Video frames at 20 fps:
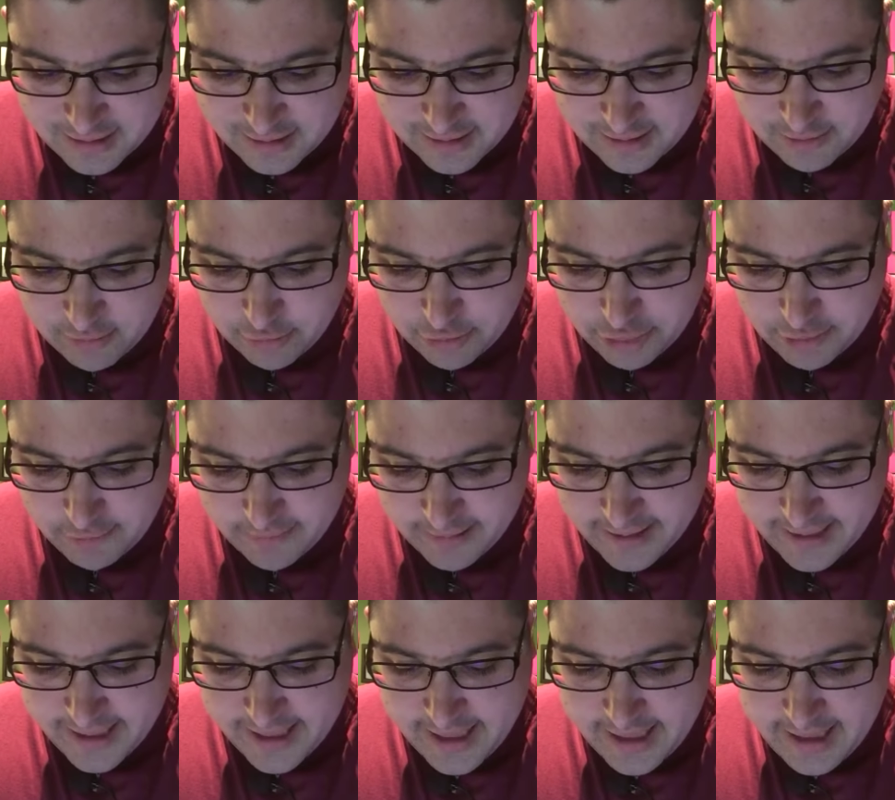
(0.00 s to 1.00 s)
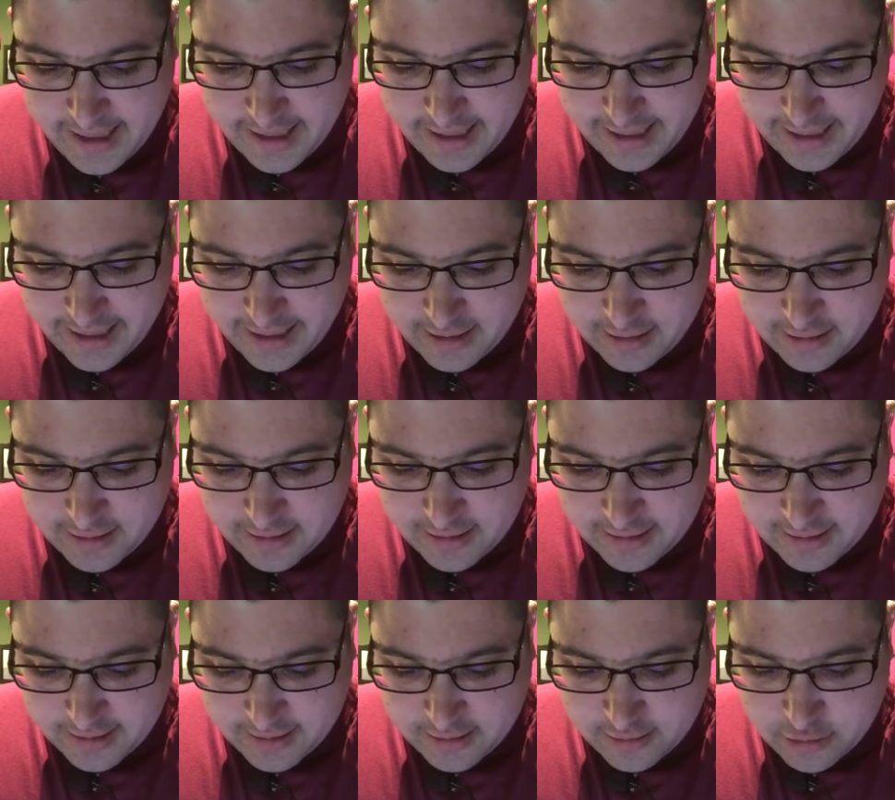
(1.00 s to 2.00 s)

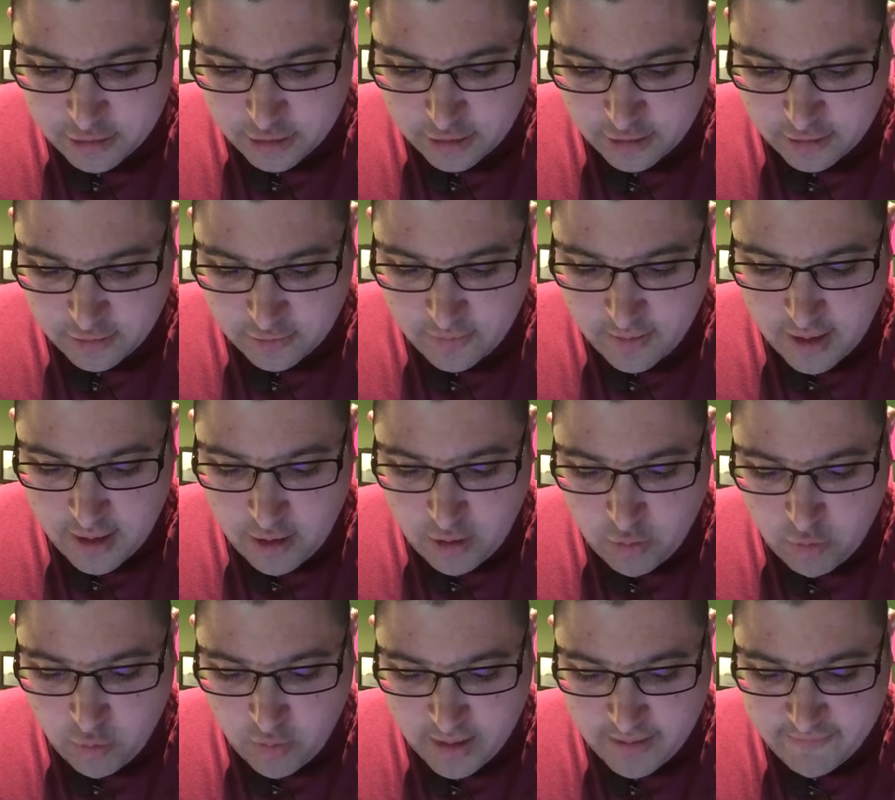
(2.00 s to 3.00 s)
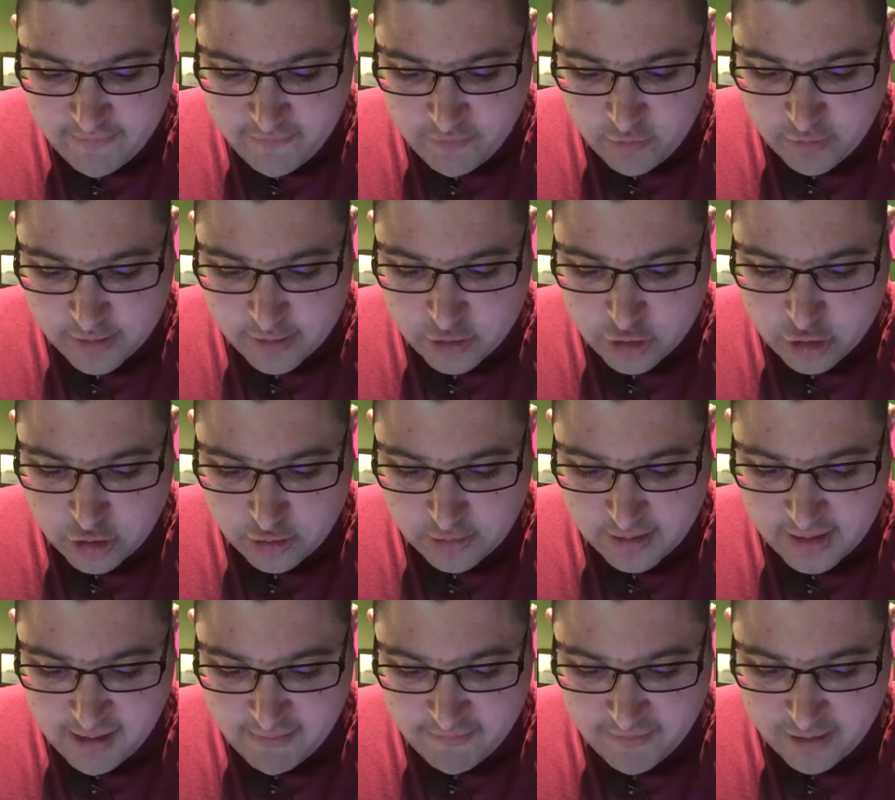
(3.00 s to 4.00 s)

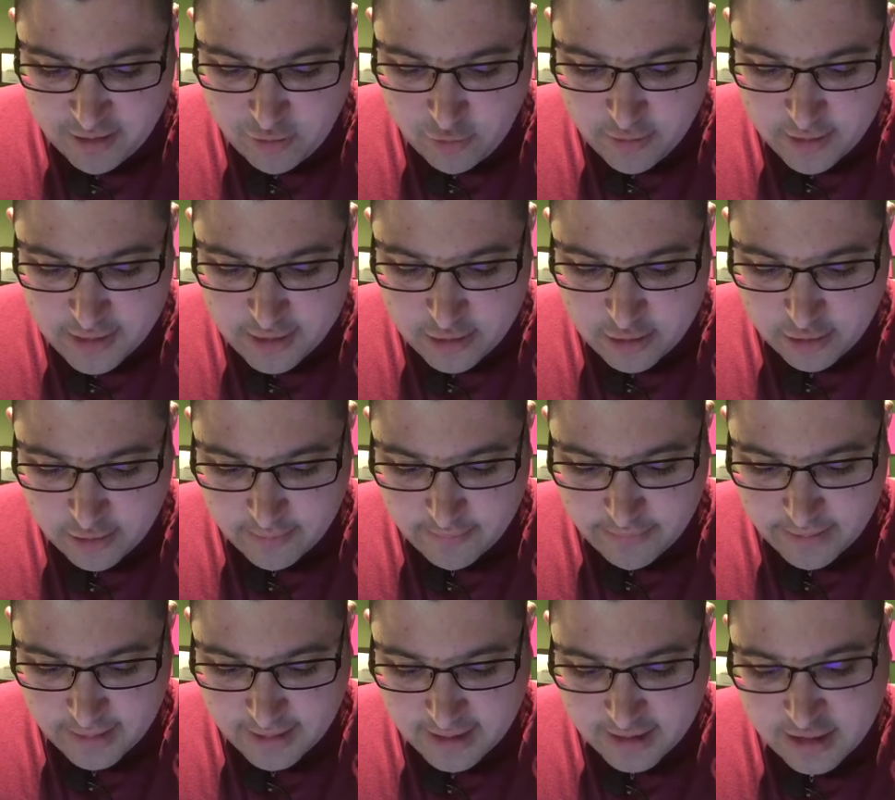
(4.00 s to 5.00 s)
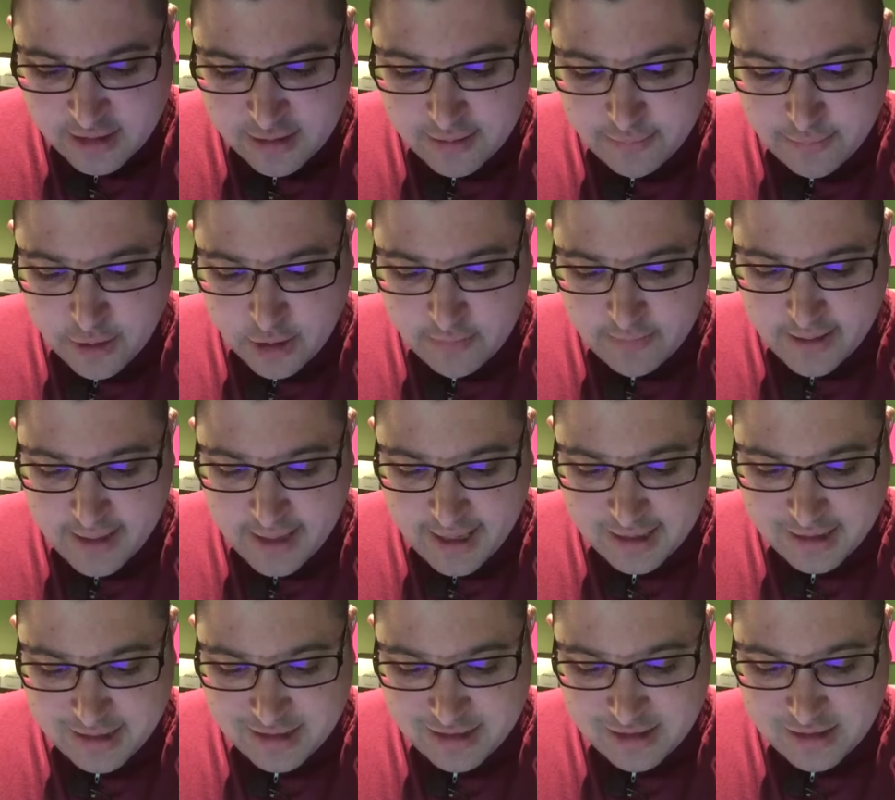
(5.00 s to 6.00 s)
603-862-1427 or the Durham Police Department
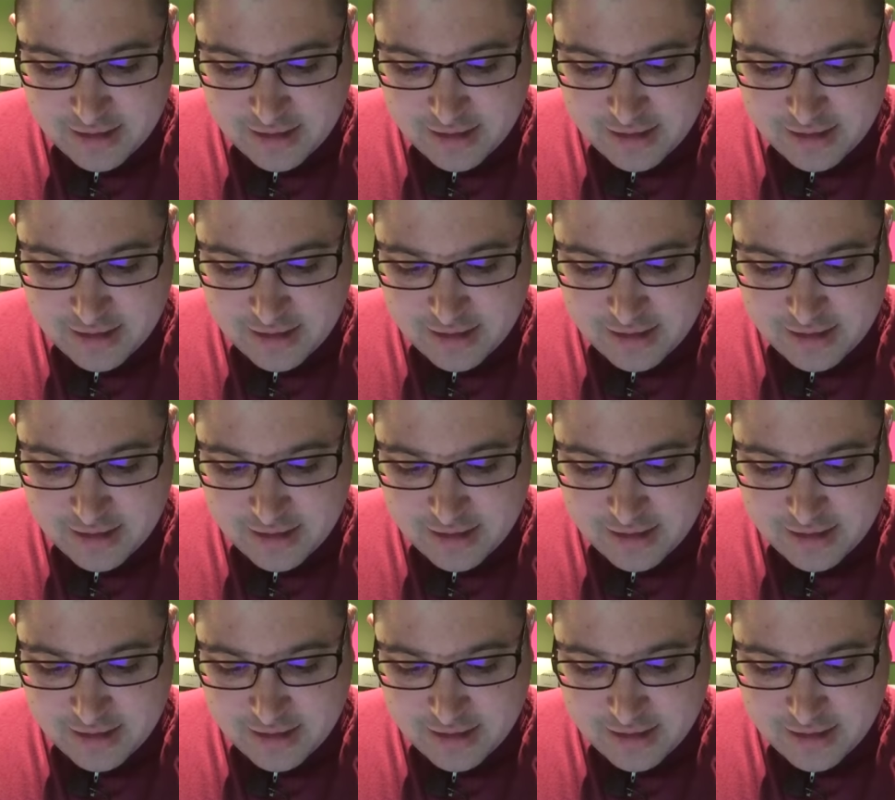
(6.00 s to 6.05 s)
at